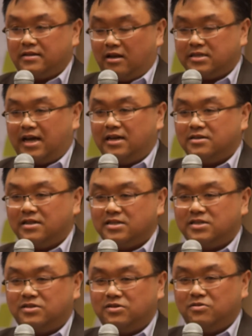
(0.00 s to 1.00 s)
Los
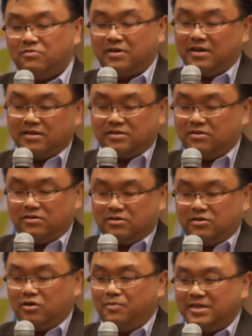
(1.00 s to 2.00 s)
Angeles to
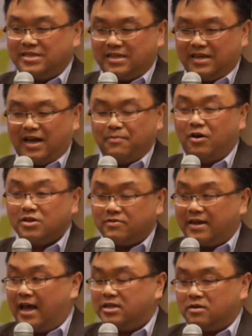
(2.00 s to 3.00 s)
UBC. I'm also
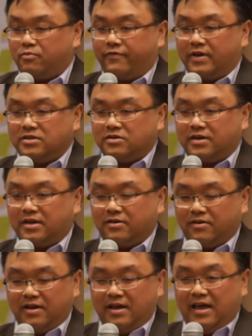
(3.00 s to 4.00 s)
an adjunct professor
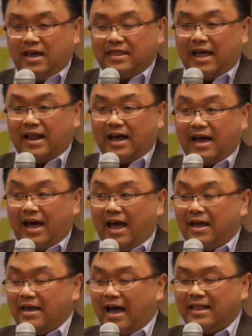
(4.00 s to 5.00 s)
here. That
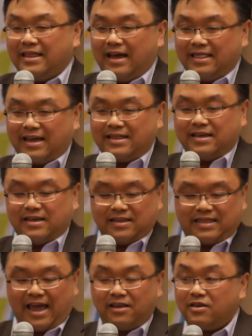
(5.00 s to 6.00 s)
I'd like to
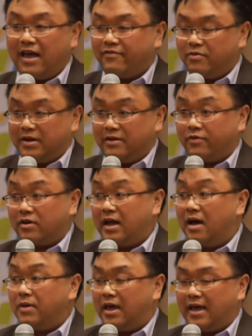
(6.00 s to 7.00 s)
thank everyone for
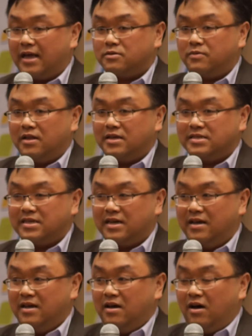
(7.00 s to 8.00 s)
coming, as well as
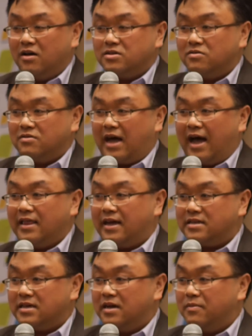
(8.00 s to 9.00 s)
also
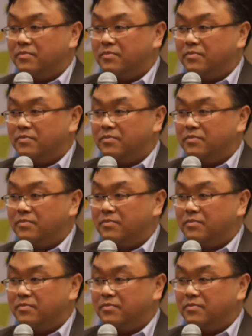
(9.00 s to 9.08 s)
highlight